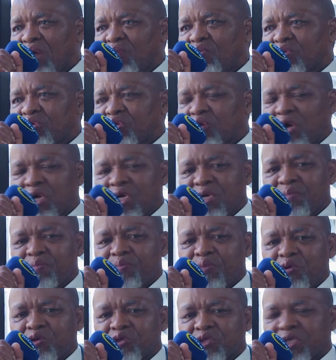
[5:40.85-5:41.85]
we don't
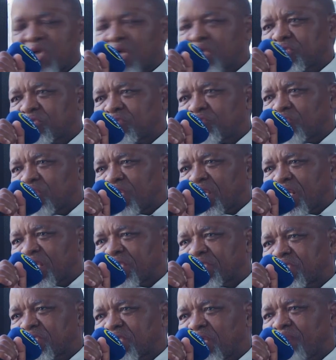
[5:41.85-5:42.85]
impose sanctions on
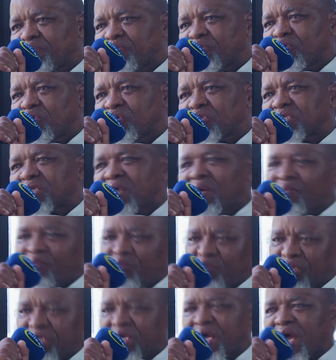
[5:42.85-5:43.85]
Russia because
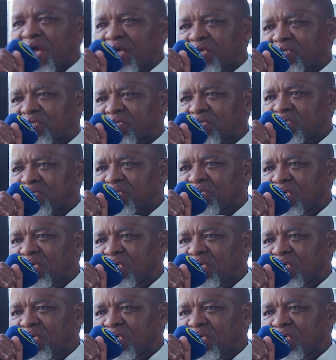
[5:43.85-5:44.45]
somebody has.